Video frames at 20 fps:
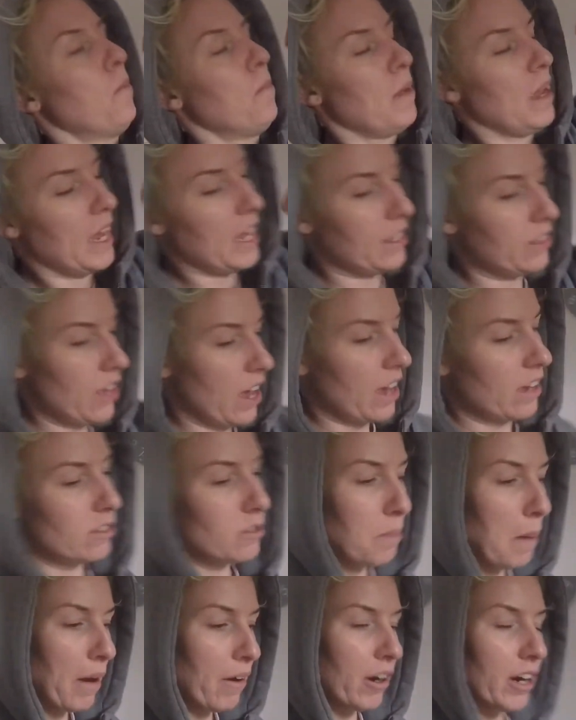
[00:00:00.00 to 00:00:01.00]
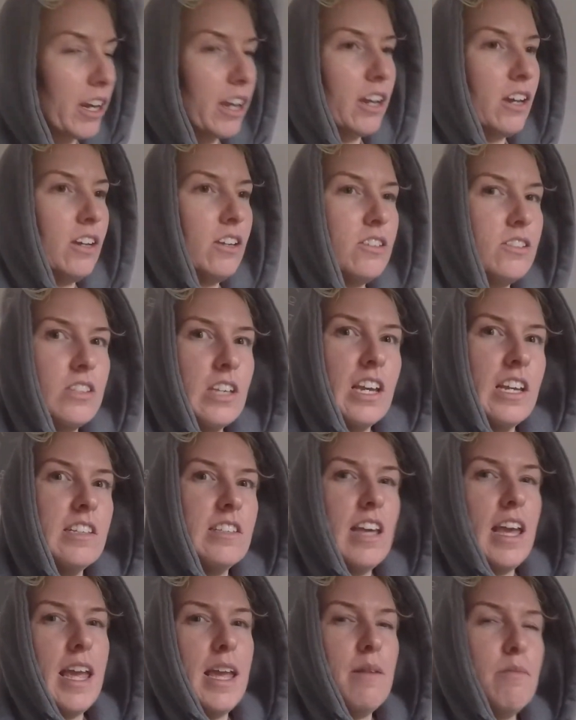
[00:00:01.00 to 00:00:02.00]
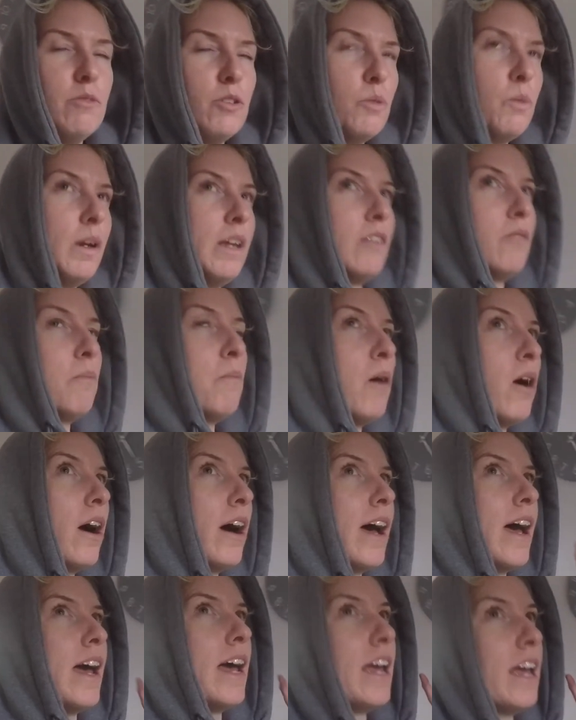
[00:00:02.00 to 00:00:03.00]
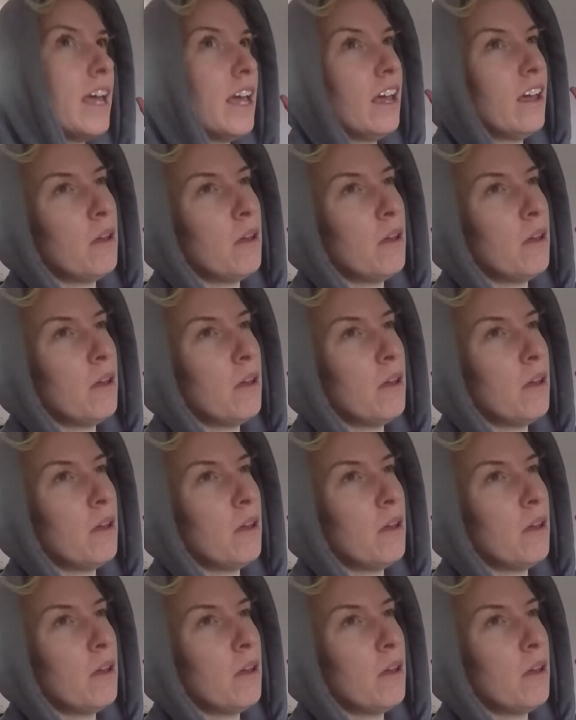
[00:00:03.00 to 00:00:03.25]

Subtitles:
me that asparagus teamed with my